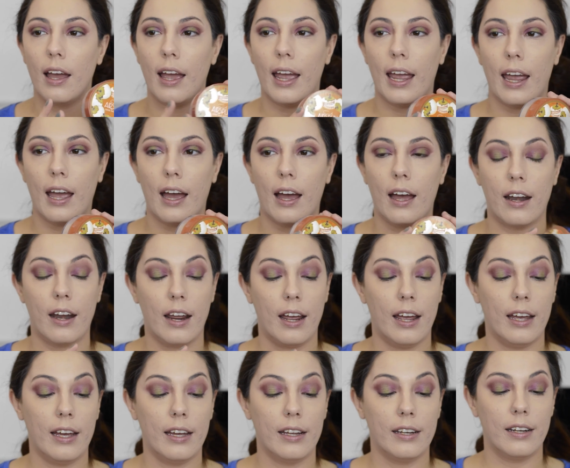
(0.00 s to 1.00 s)
And
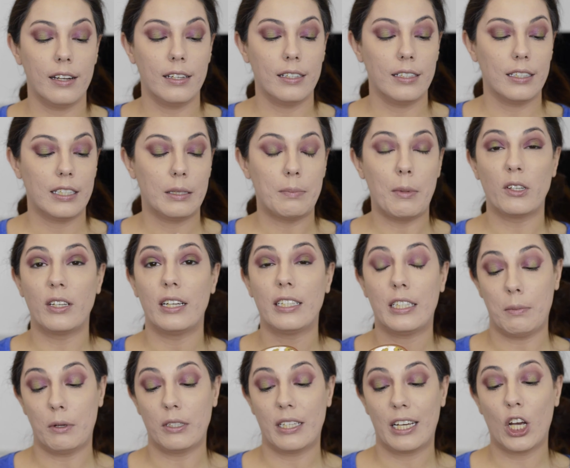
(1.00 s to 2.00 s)
it
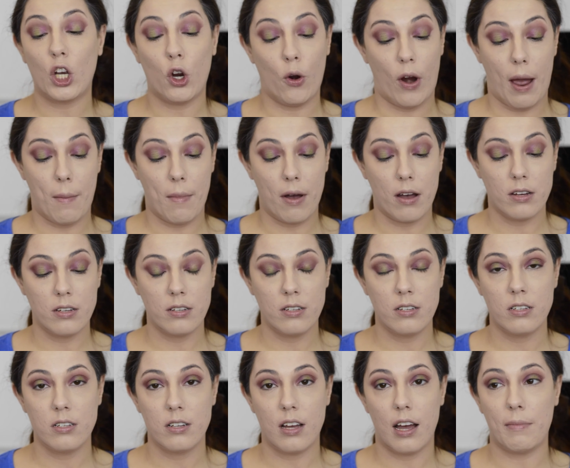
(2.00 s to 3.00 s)
smells like a grandma.
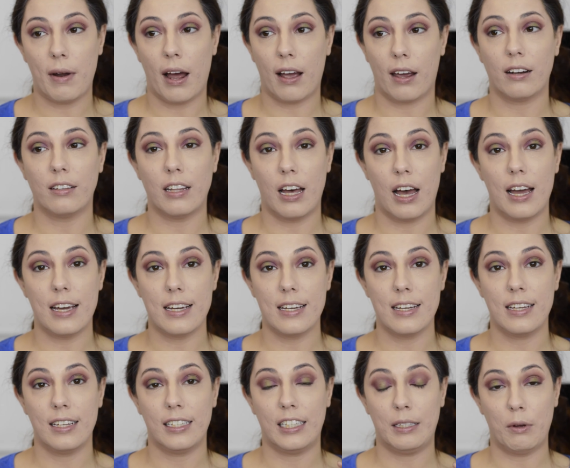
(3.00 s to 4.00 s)
I'm not gonna lie,
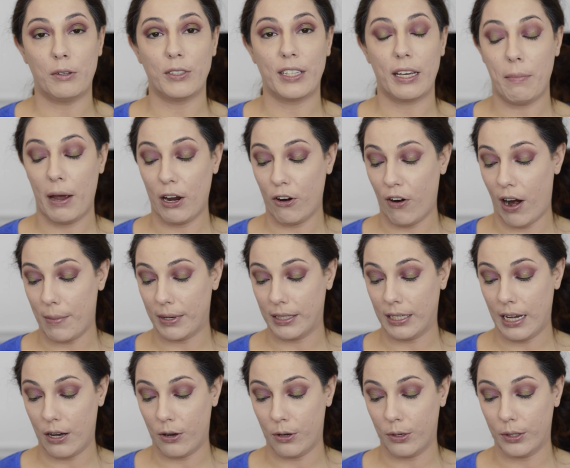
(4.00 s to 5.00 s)
it smells like my grandma's
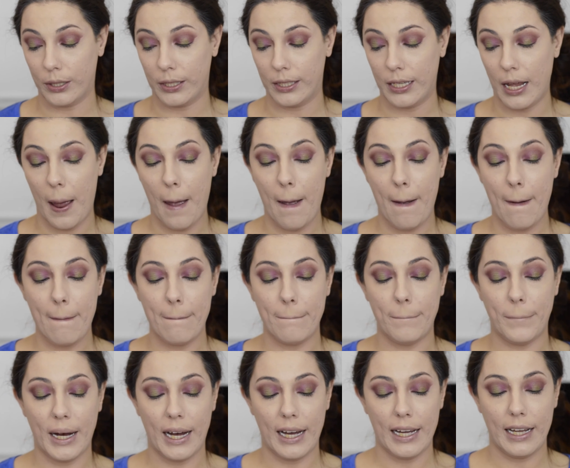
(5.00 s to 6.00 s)
house.
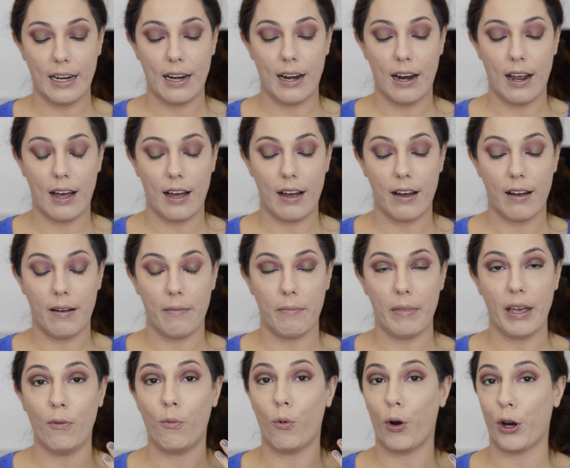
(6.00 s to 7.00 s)
But
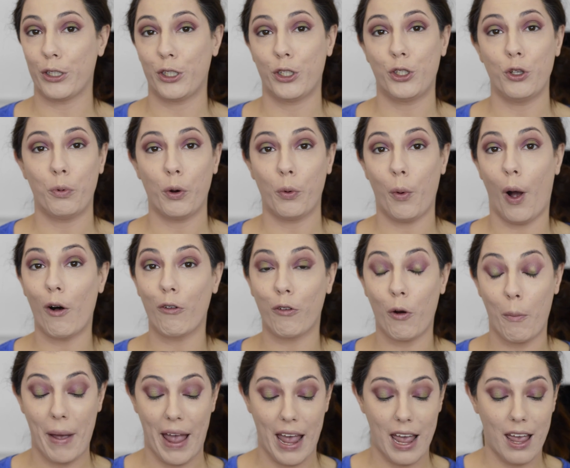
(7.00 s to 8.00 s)
it works super well for
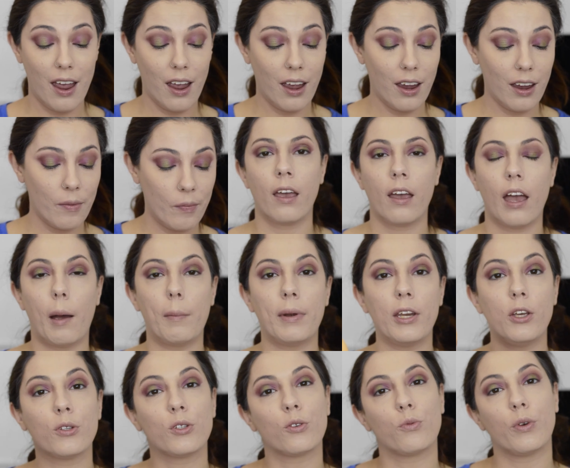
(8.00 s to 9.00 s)
baking. I'm gonna
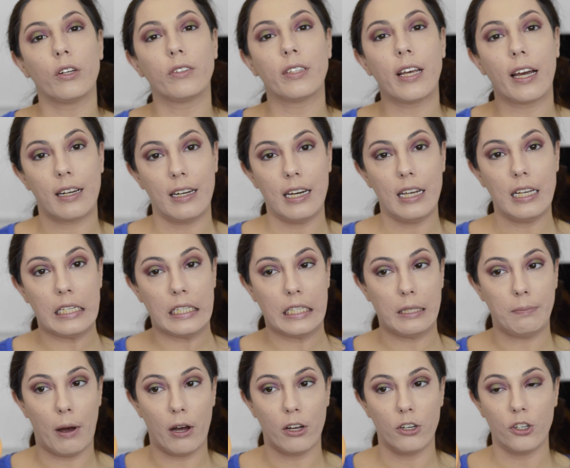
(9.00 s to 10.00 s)
use a Real Technique
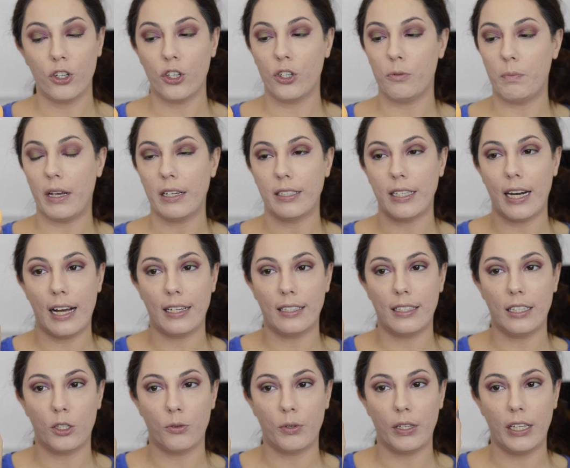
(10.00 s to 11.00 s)
sponge because it has
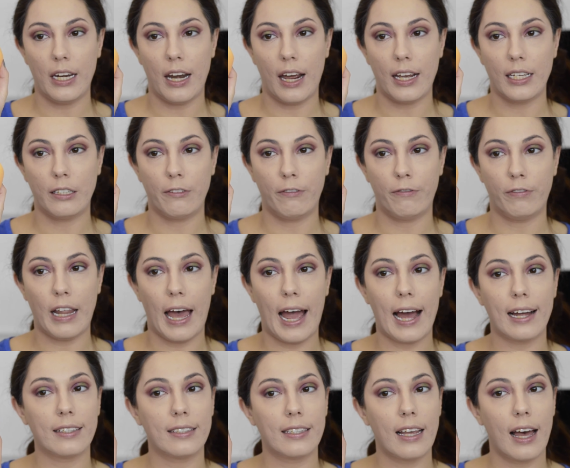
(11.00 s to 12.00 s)
this really nice
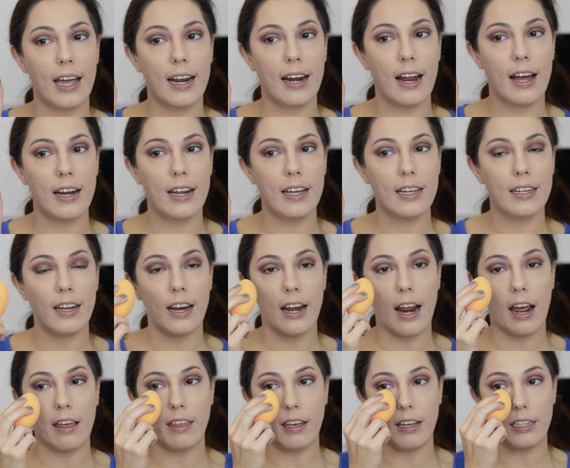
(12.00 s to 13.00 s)
flat side on it, and
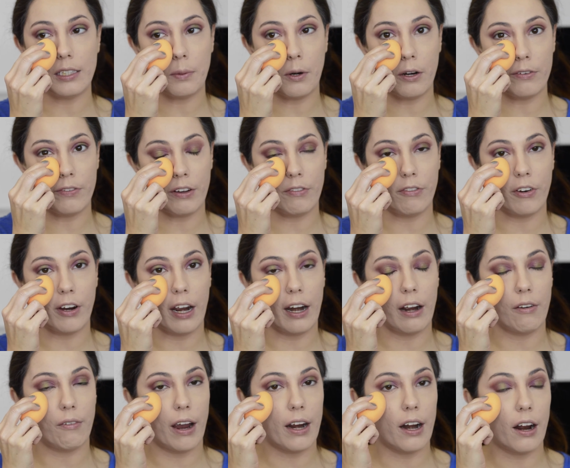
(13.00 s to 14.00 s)
I think it's perfect for
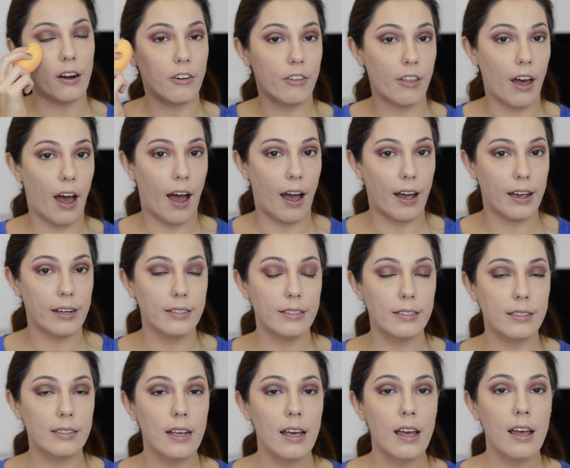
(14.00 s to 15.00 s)
getting right under the
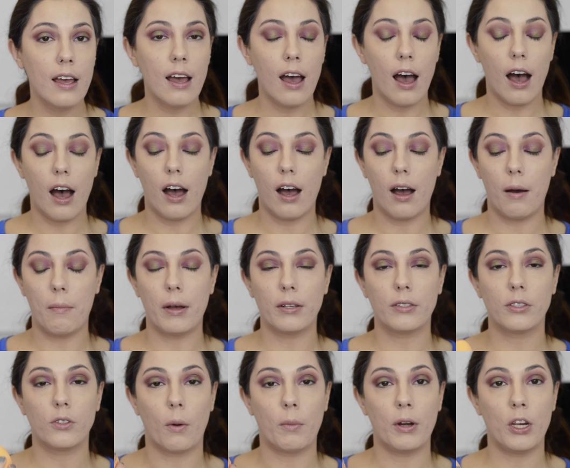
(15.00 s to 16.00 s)
eyes.
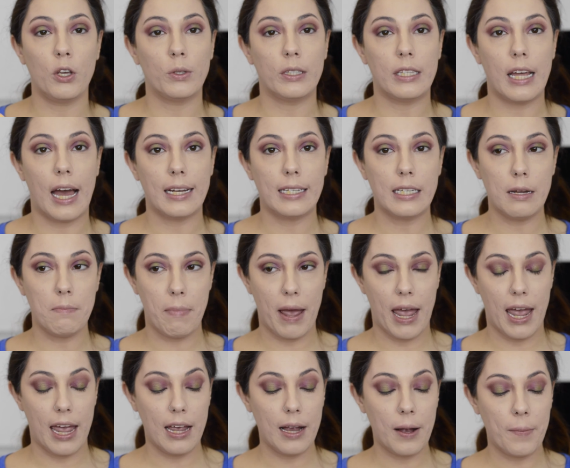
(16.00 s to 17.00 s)
So I'm gonna use that to
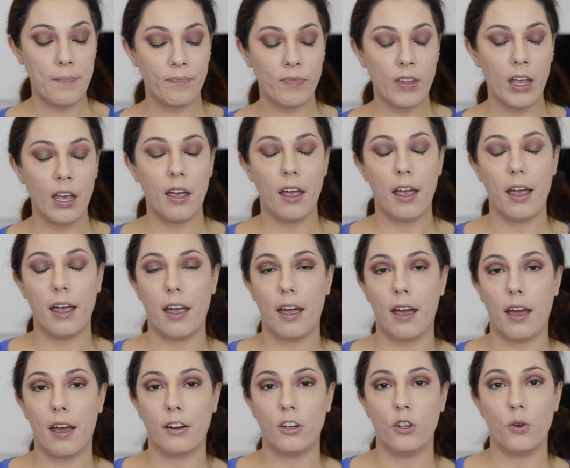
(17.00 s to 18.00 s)
bake,
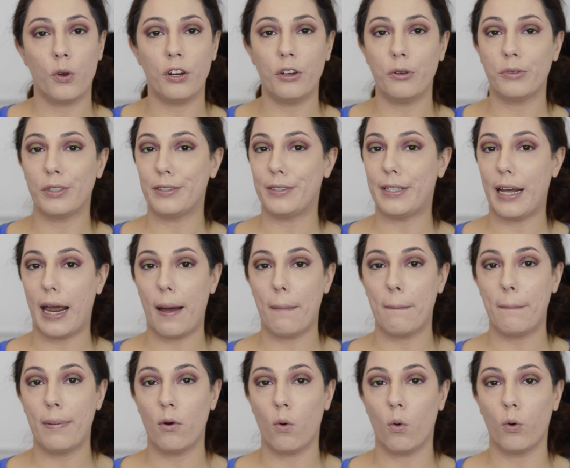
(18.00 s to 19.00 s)
and you can use it
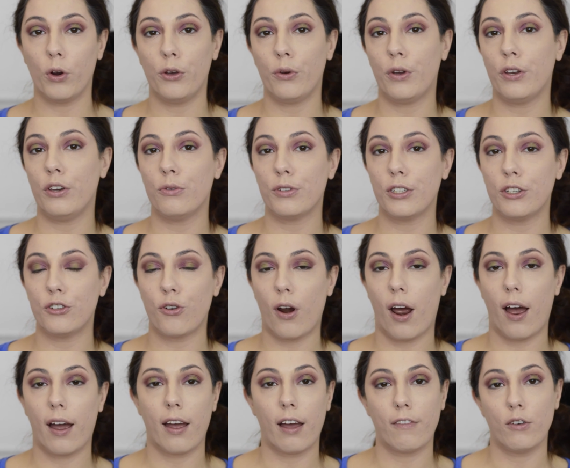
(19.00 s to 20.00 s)
damp or you can use it
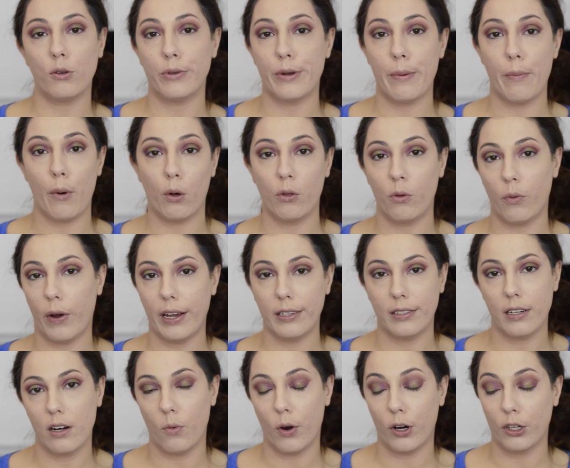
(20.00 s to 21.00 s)
dry. I've used it both ways
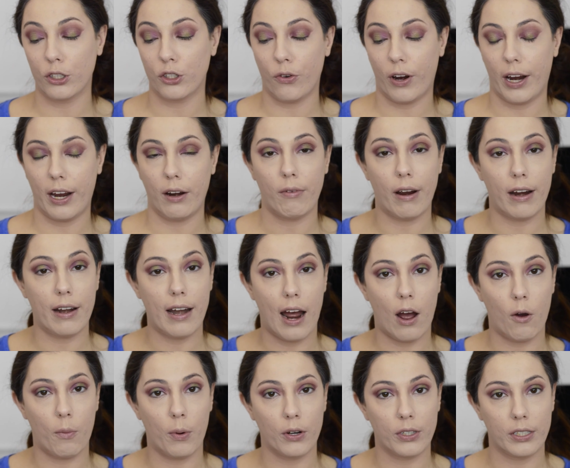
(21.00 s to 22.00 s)
and it works great. Right
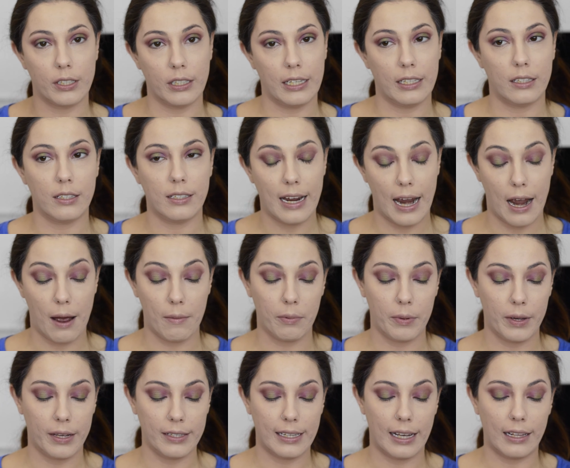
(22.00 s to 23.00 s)
now, personally, it's damp
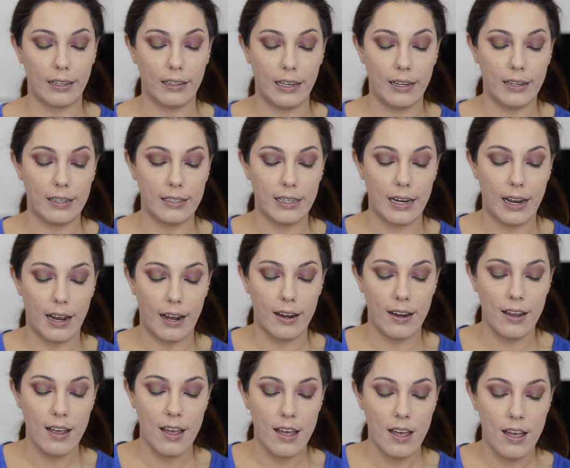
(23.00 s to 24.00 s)
because I cleaned it today.